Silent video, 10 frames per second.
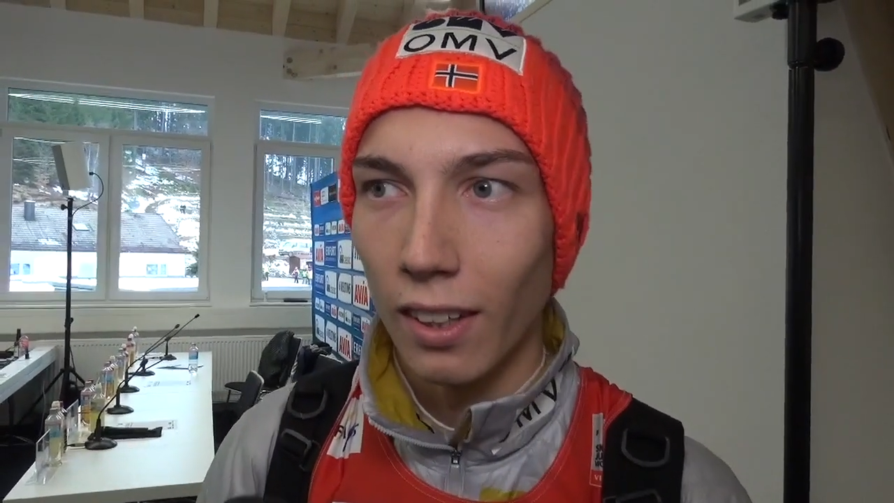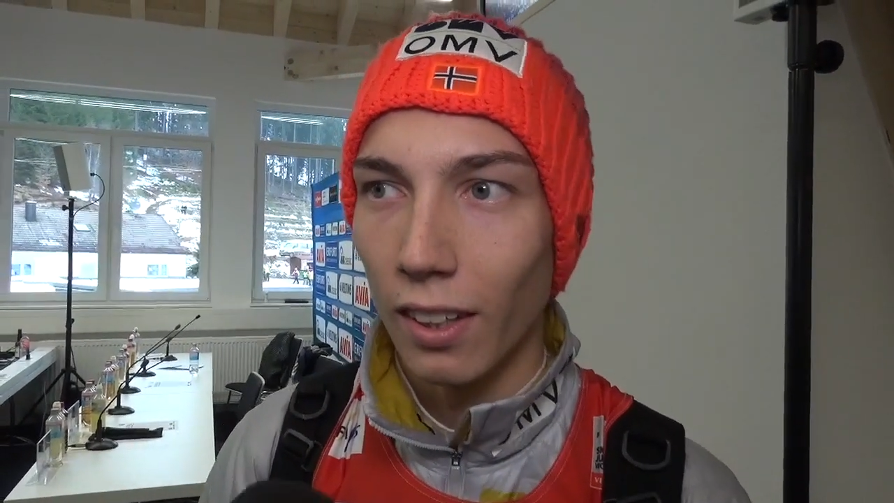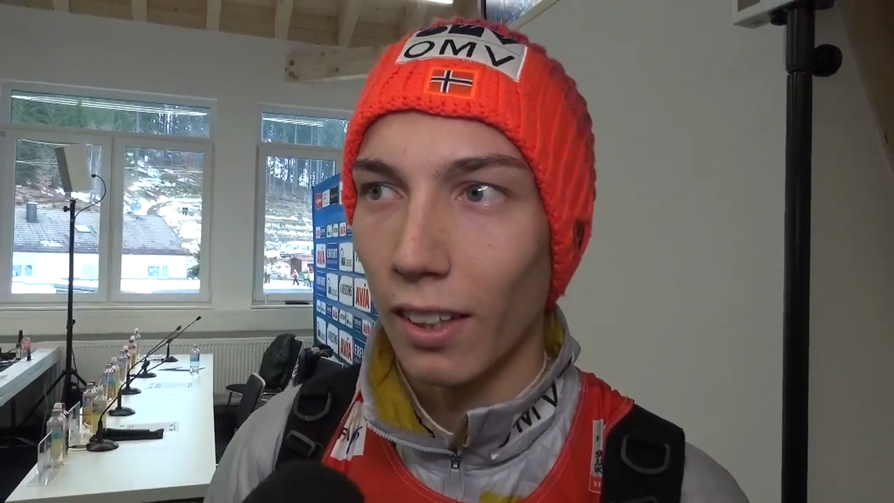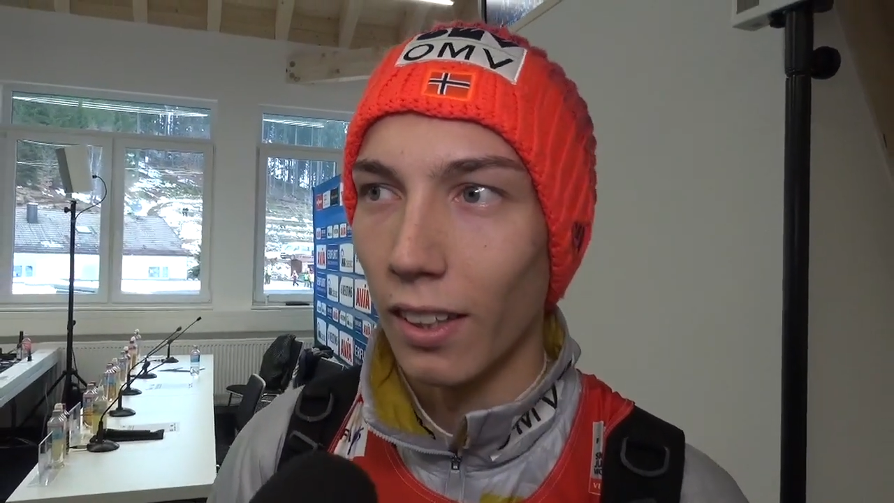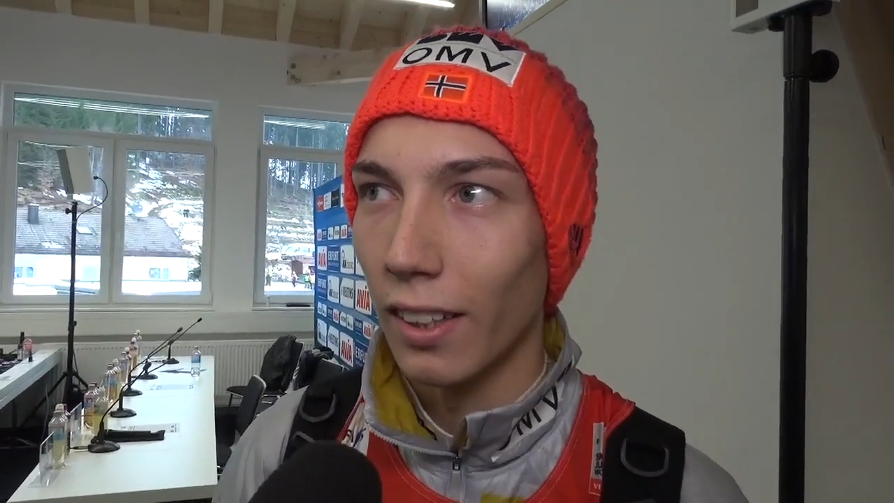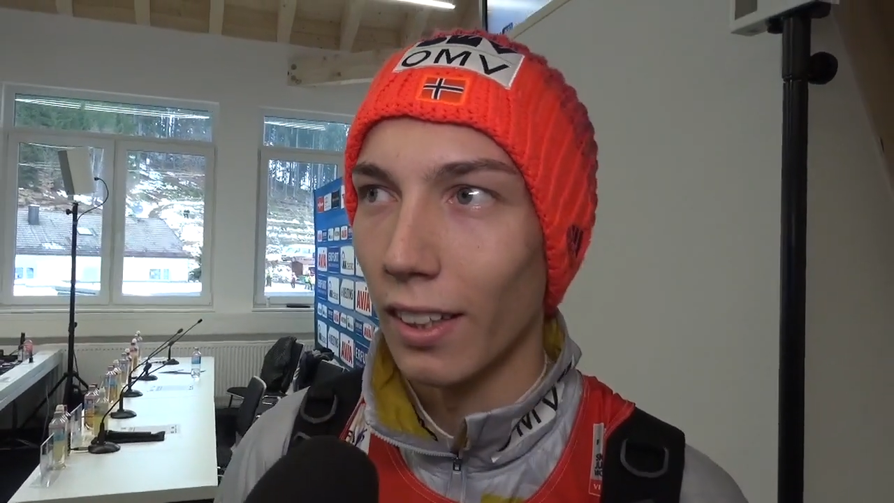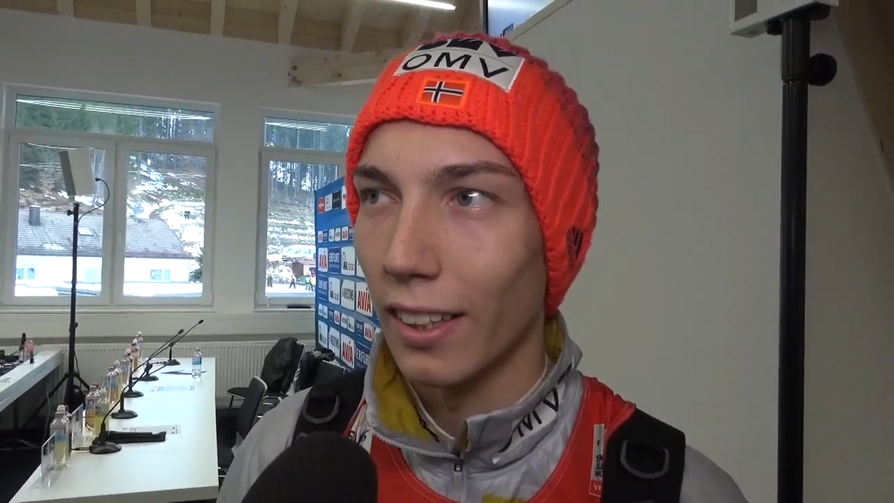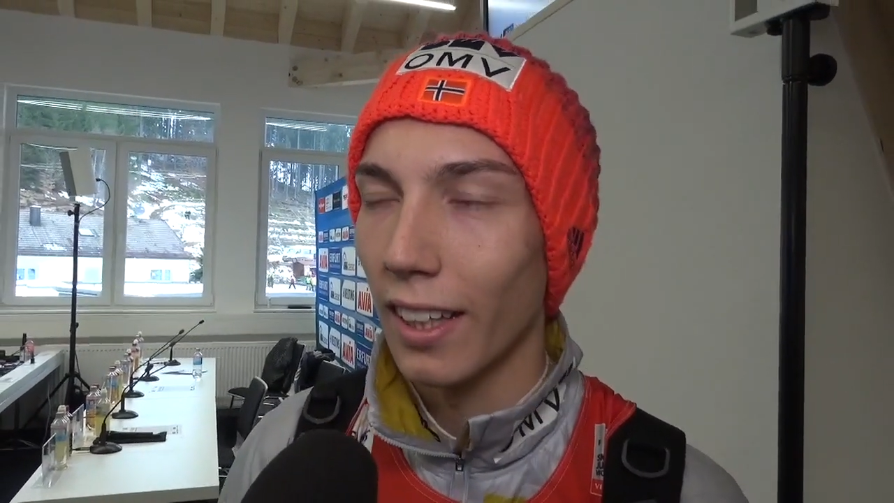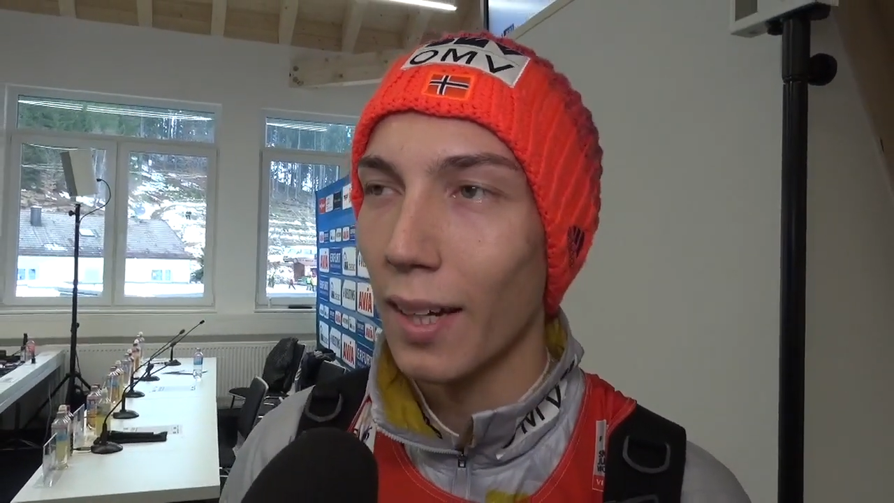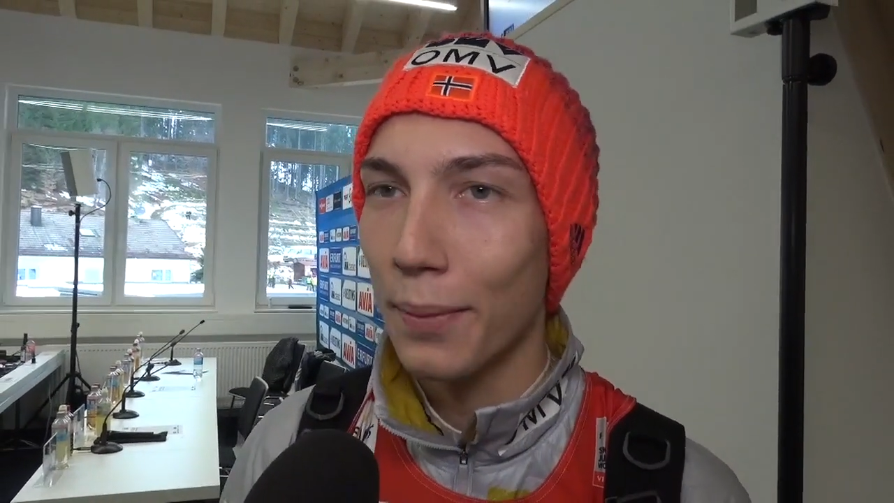Uh,
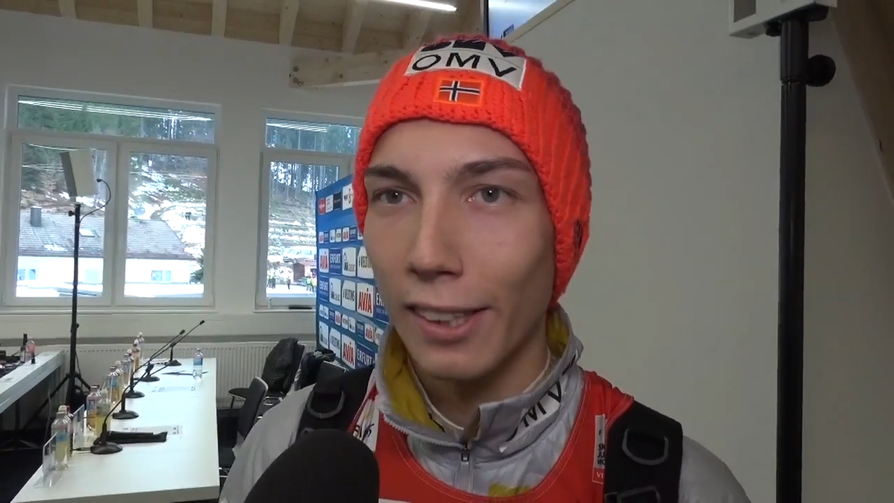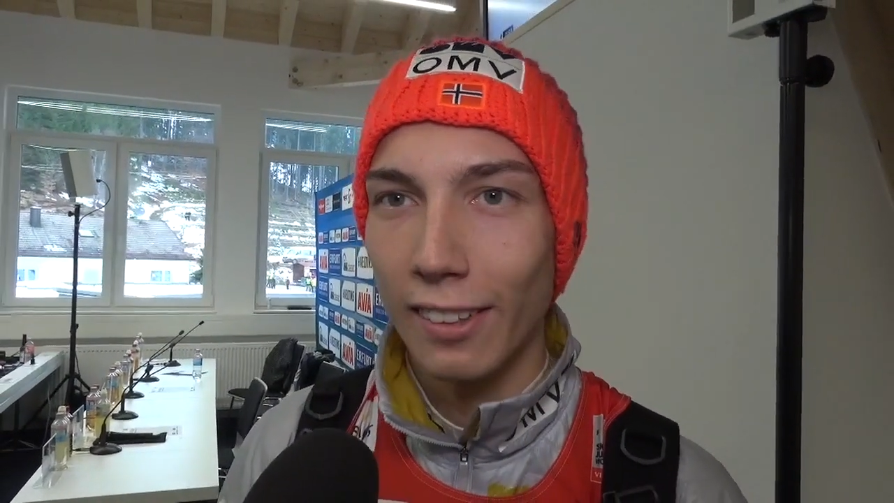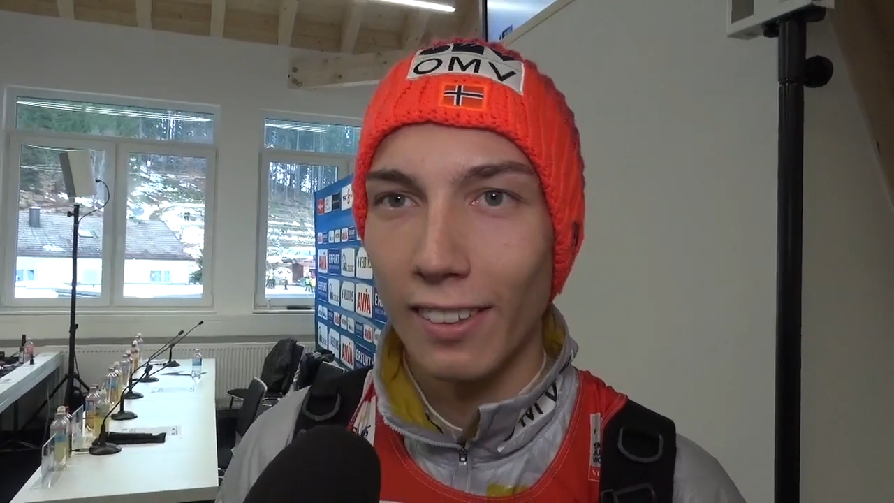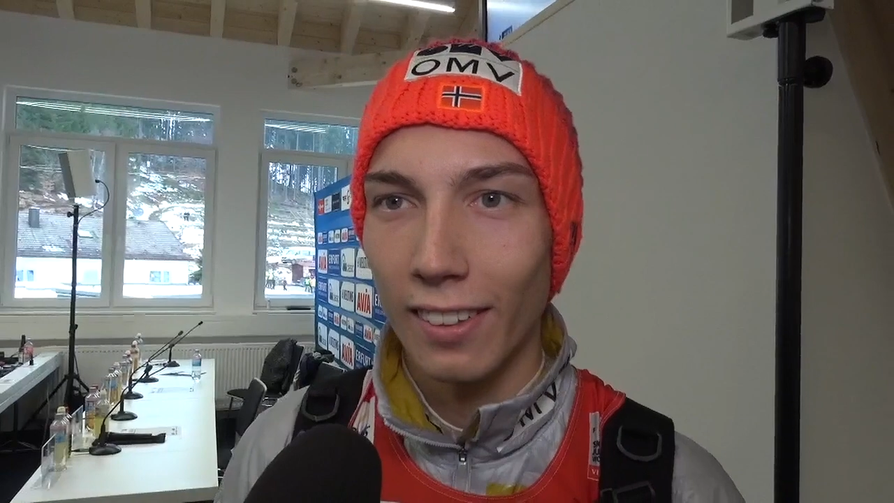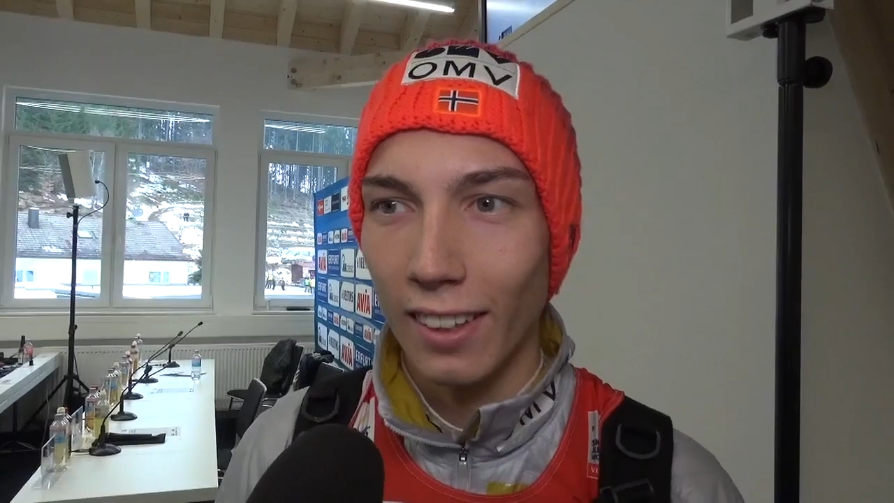yeah, a bit.